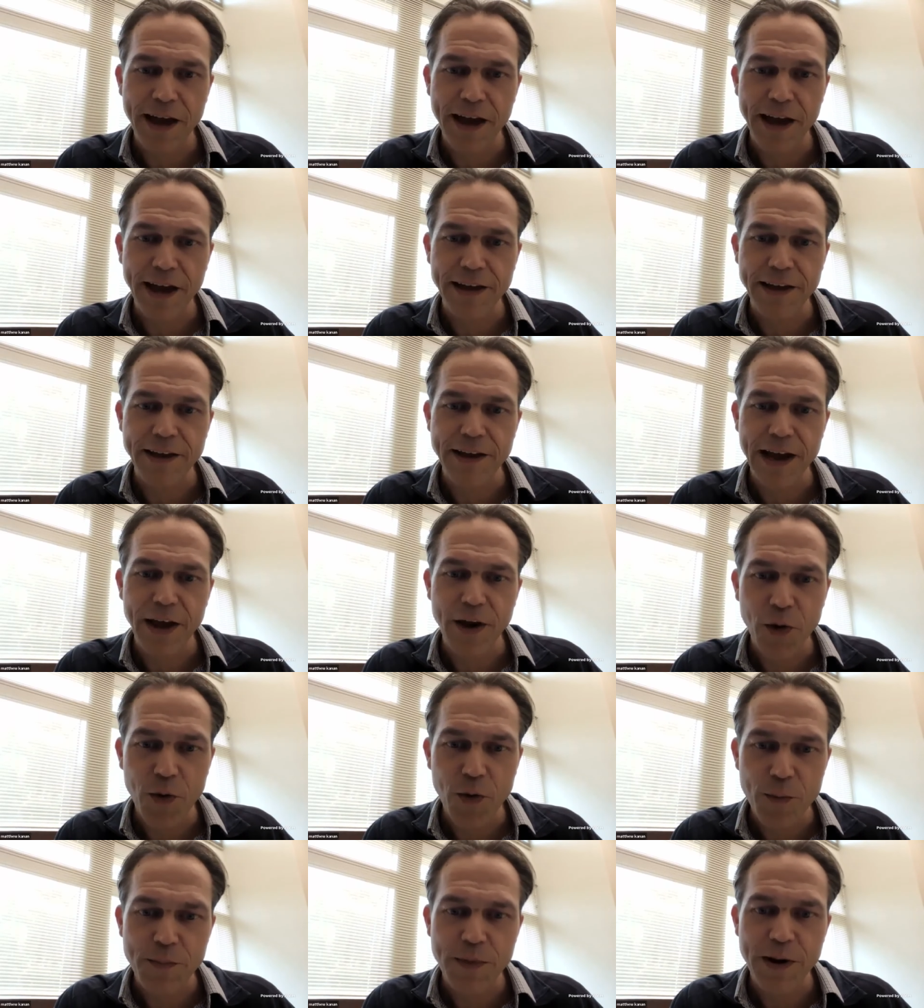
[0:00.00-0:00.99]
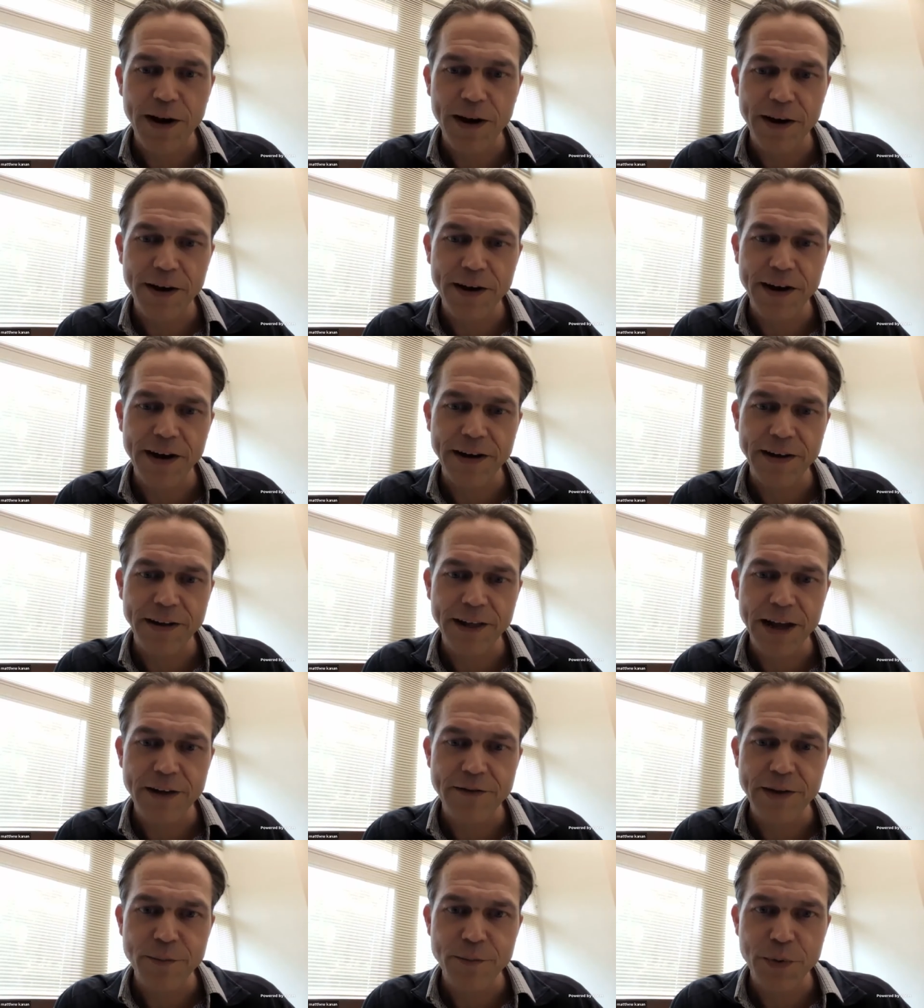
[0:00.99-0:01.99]
I, I, hope, a
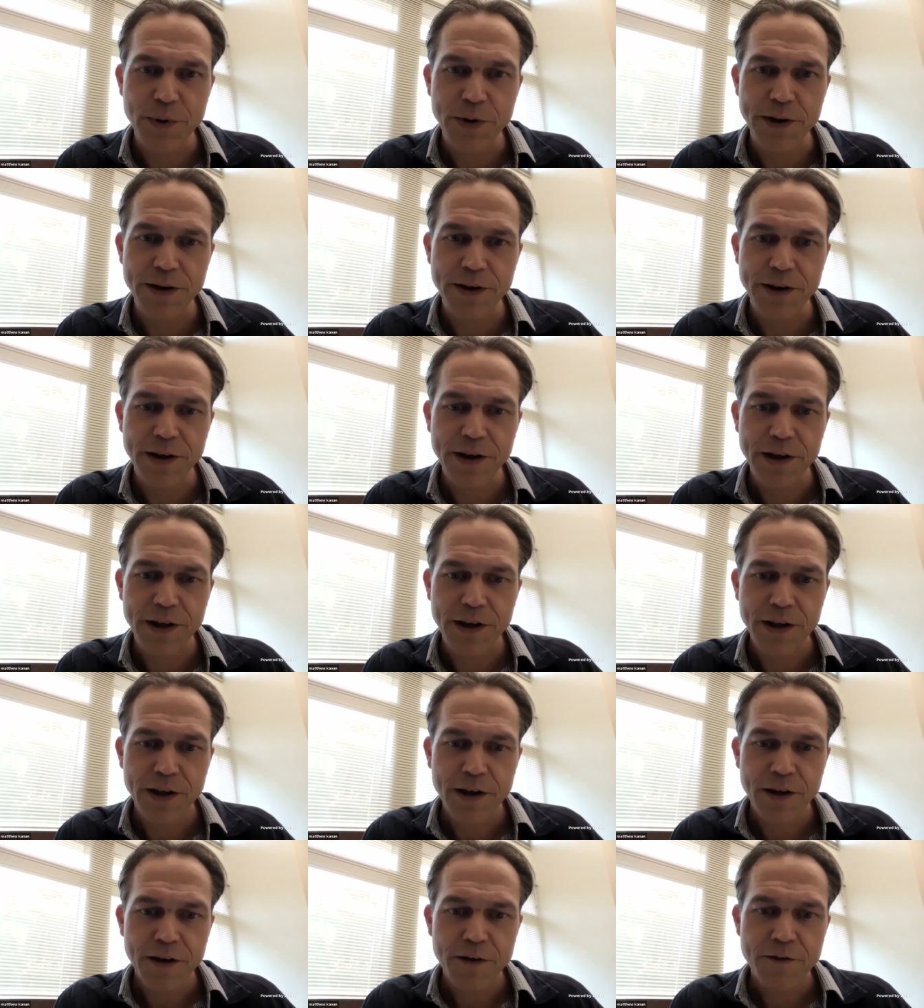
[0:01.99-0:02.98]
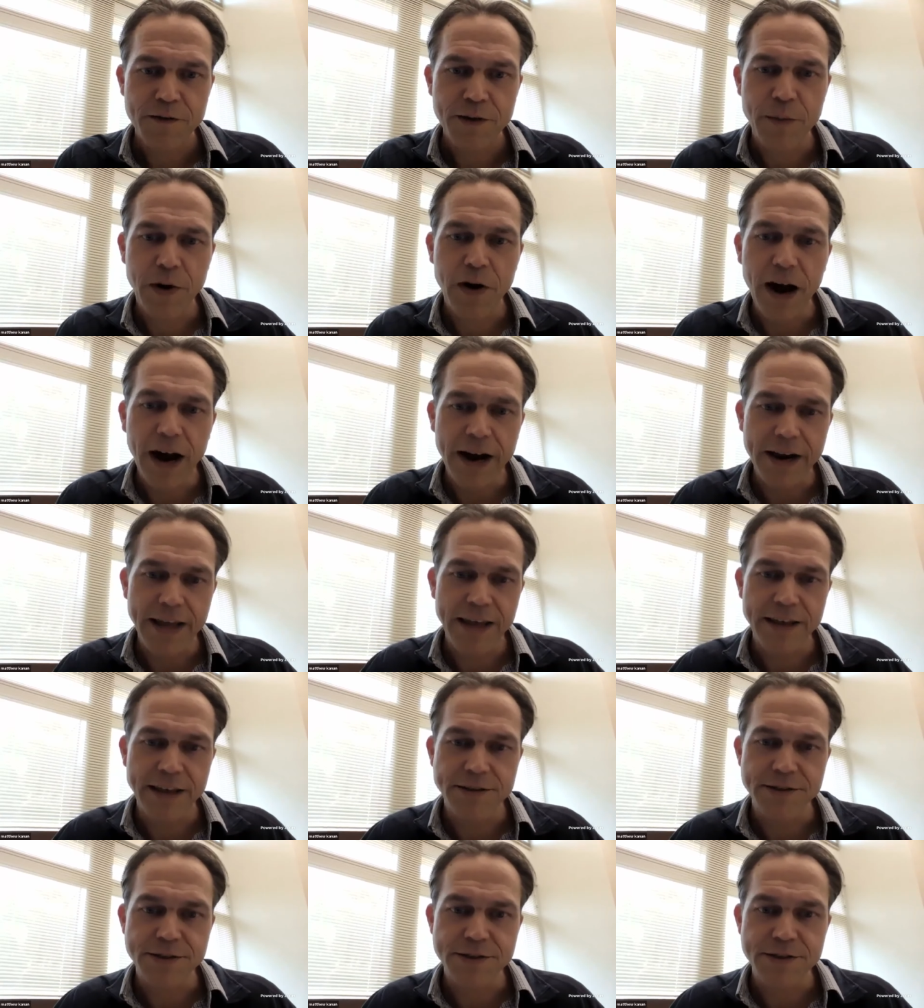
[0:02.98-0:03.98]
lot of input from our
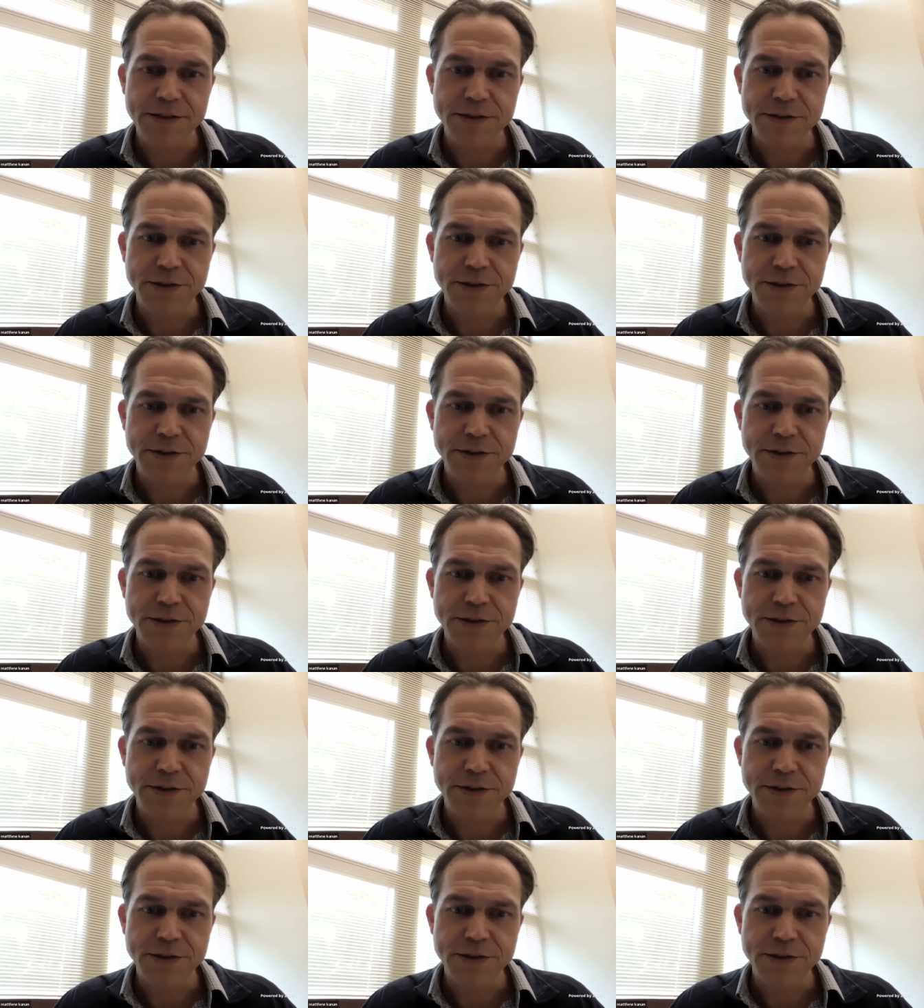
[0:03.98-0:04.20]
audience.